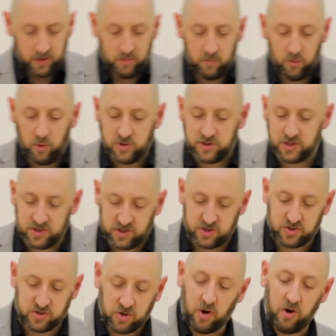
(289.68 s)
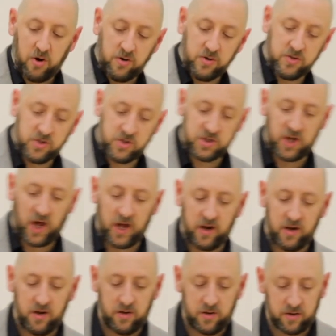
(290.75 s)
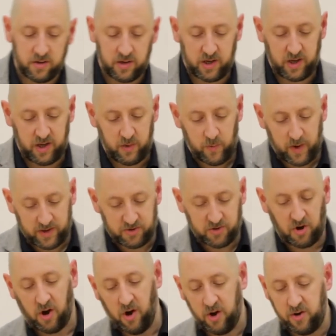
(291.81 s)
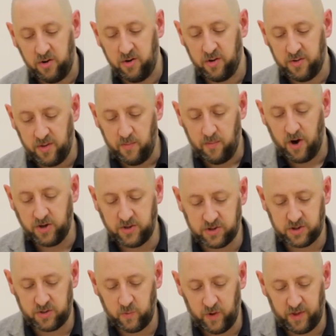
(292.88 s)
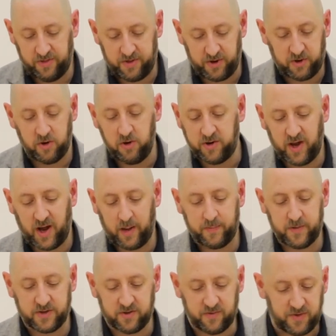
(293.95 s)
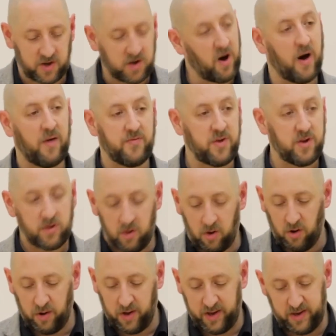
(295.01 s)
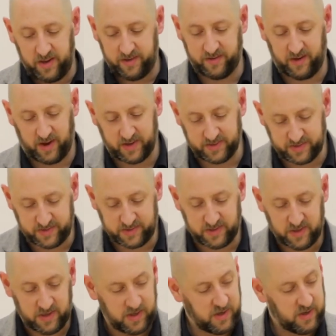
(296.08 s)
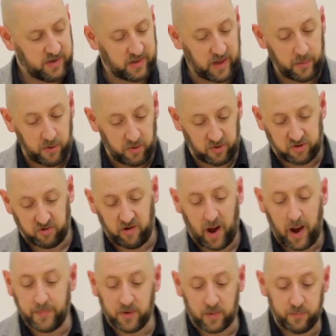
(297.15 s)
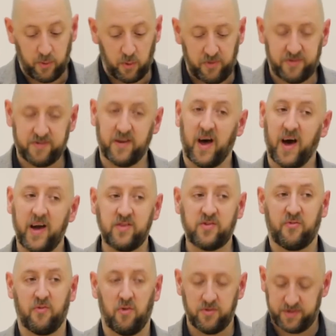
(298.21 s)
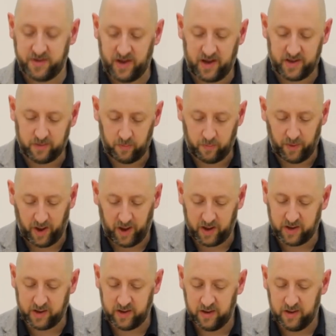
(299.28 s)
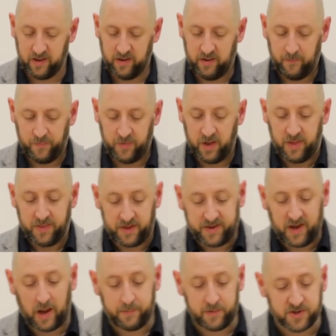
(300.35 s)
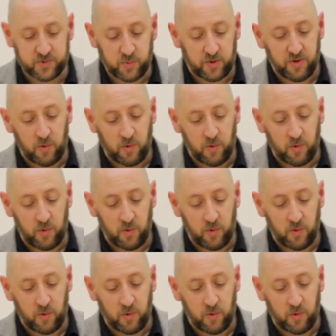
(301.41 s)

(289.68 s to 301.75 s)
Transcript: Moses turns and he went down the mountain with the two tablets of the covenant law in his hands. They were inscribed on both sides, front and back. The tablets were the